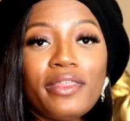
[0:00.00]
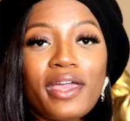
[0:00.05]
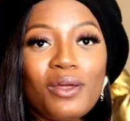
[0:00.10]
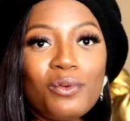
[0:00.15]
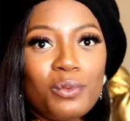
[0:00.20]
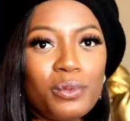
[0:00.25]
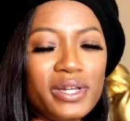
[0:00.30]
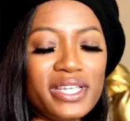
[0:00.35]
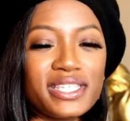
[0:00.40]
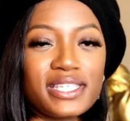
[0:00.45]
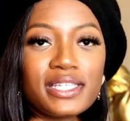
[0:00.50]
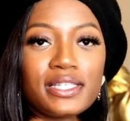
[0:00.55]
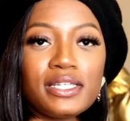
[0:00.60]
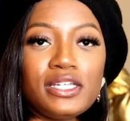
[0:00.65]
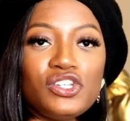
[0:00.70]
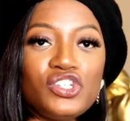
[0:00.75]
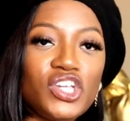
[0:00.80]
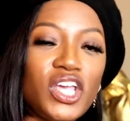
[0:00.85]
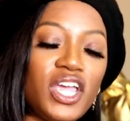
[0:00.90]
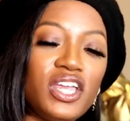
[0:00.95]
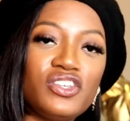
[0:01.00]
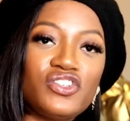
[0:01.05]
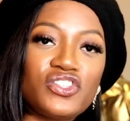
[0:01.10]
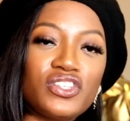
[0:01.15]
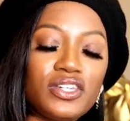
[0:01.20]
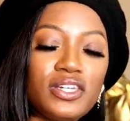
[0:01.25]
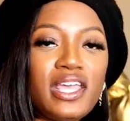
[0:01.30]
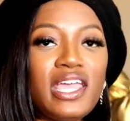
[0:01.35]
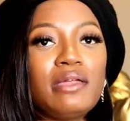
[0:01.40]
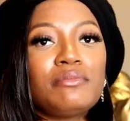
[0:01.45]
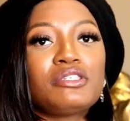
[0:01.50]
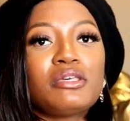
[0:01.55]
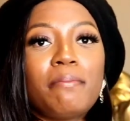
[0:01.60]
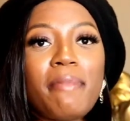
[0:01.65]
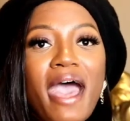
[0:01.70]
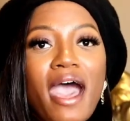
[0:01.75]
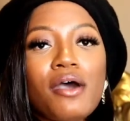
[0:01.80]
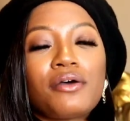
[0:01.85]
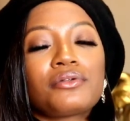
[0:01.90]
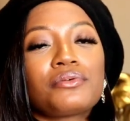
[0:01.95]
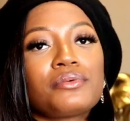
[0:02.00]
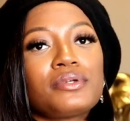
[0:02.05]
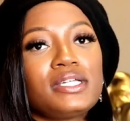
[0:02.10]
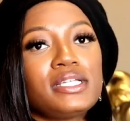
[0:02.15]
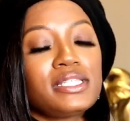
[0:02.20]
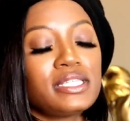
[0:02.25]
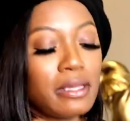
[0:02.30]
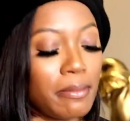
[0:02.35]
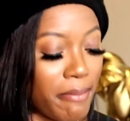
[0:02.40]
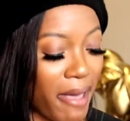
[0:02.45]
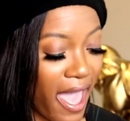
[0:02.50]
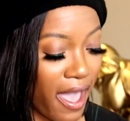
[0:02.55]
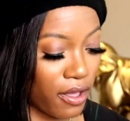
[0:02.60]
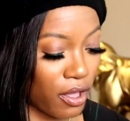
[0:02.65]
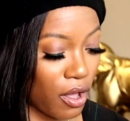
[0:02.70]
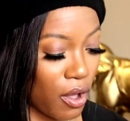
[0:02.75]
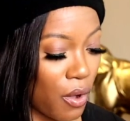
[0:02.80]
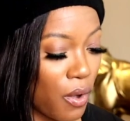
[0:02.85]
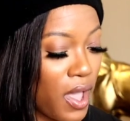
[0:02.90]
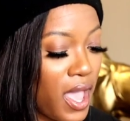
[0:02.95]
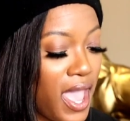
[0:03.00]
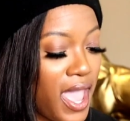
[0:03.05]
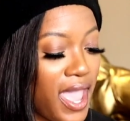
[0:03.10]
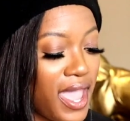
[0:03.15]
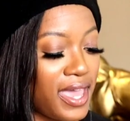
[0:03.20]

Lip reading: They recently changed the name to Powdery Tobacco,